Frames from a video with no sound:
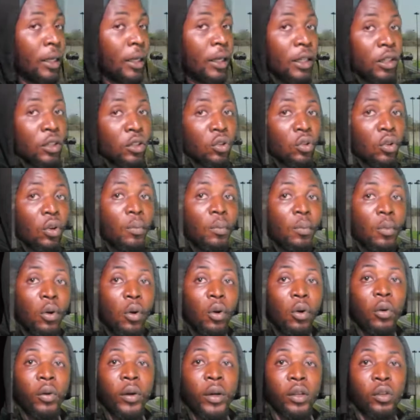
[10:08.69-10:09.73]
is no more
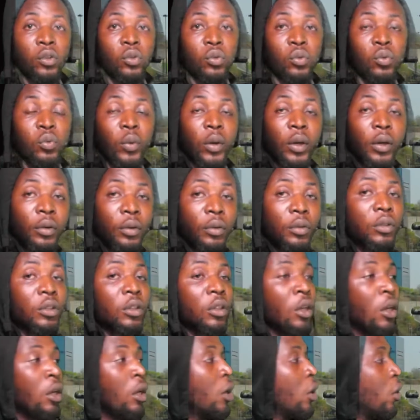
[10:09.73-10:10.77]
a two-way road.
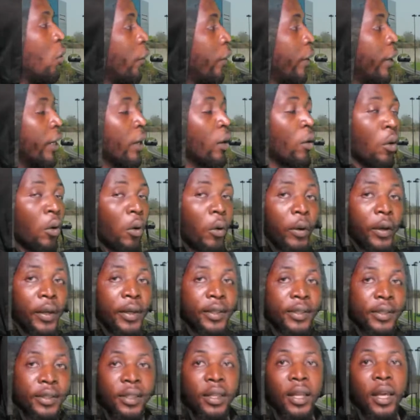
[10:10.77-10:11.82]
We call it
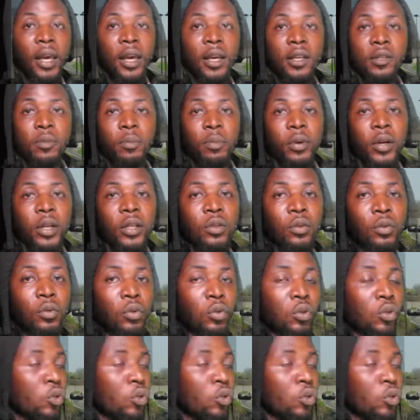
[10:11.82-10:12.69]
the express road.